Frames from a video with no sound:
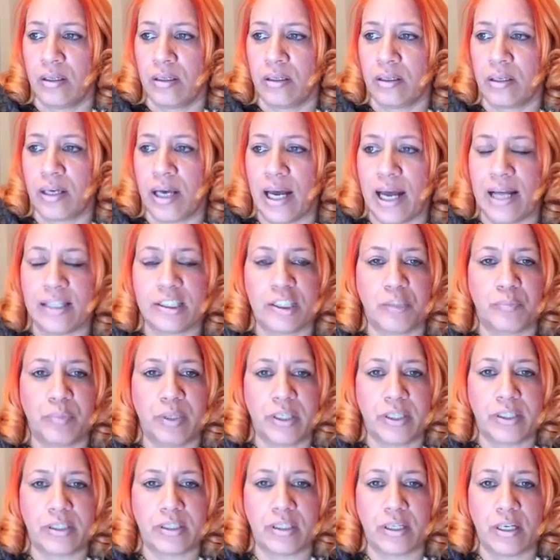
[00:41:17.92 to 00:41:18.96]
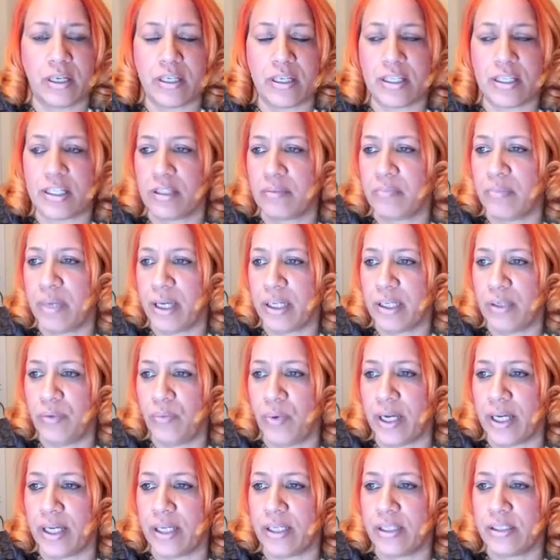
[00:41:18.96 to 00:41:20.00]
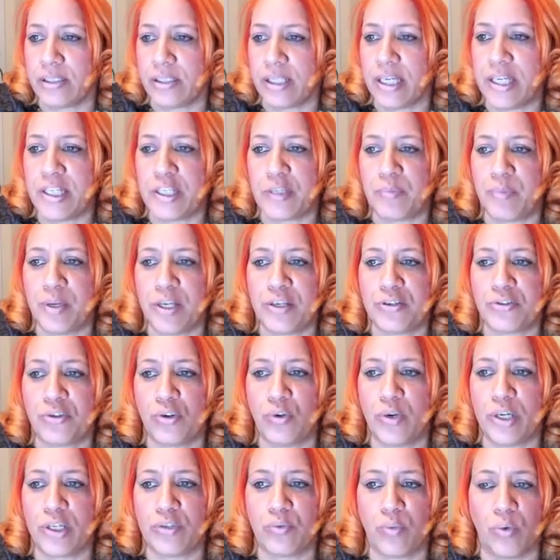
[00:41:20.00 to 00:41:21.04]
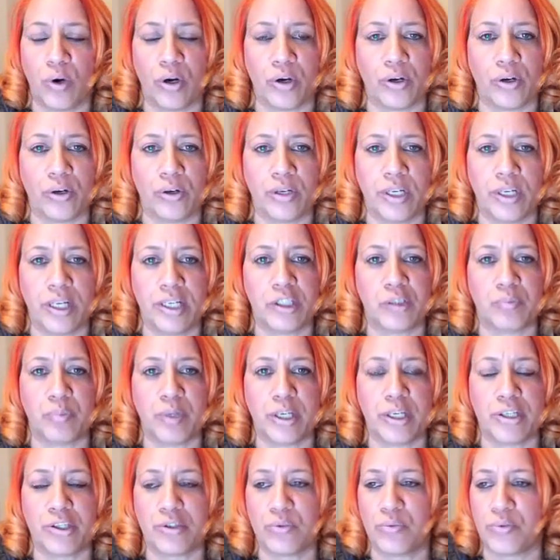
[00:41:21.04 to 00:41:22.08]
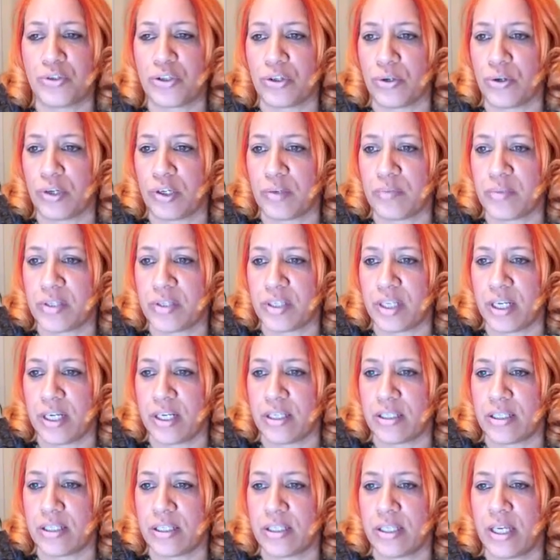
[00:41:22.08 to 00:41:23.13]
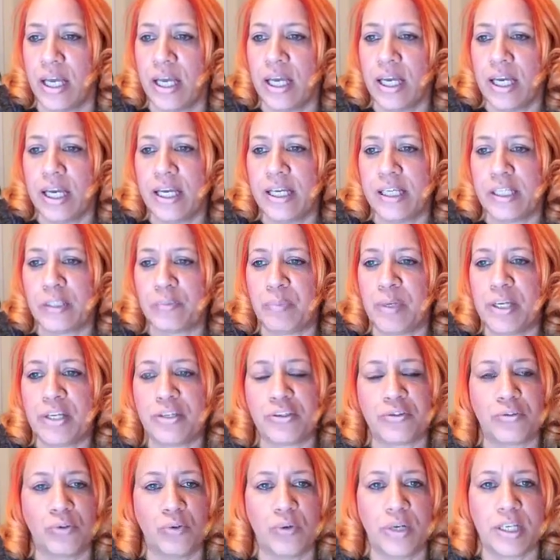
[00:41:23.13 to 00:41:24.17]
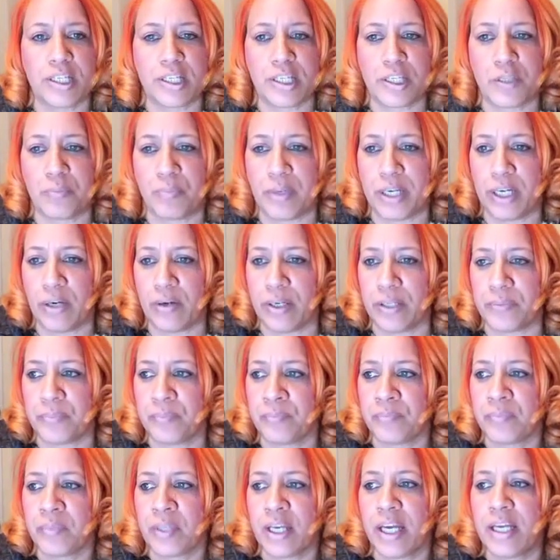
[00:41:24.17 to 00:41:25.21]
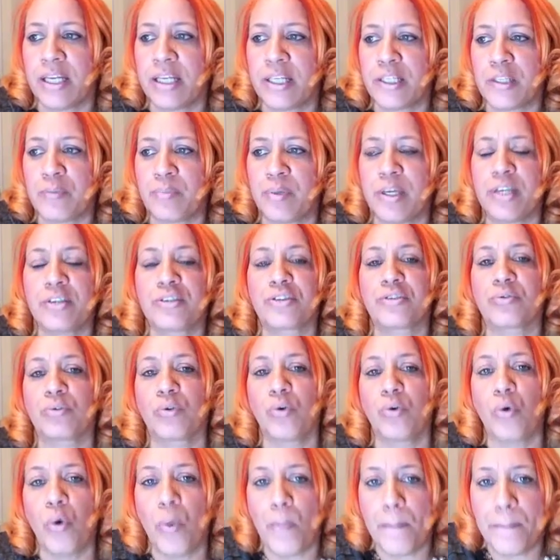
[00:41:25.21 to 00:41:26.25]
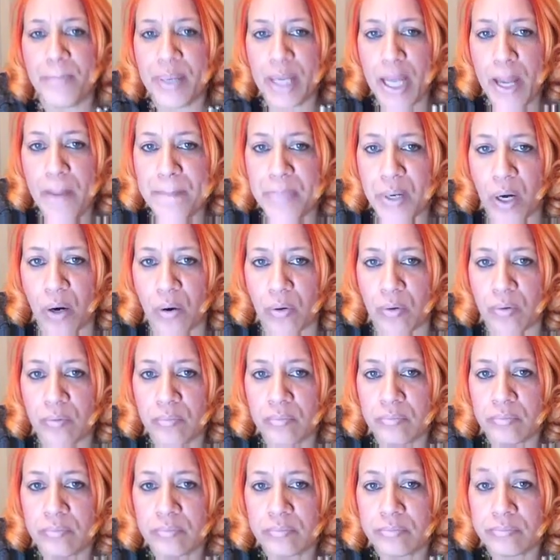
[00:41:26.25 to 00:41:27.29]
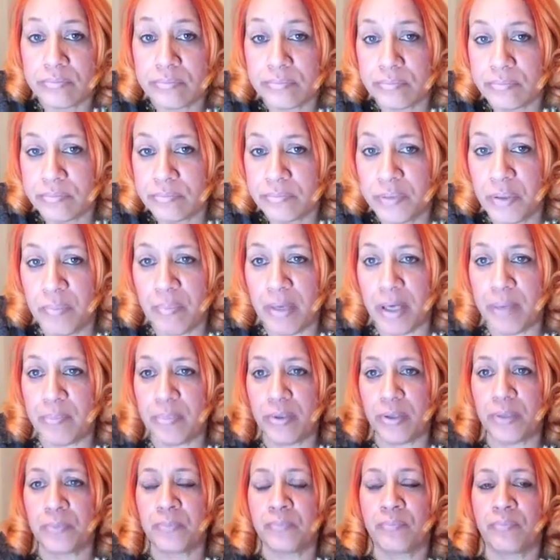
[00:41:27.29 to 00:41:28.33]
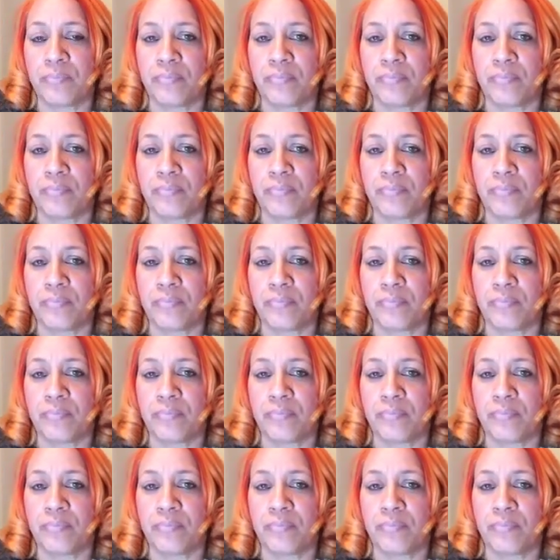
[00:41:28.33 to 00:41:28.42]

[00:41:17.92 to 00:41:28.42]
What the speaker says: God speaks to us in many ways. He speaks through his word. He speaks through circumstances. He speaks through his spirit. And he speaks through people. Remember?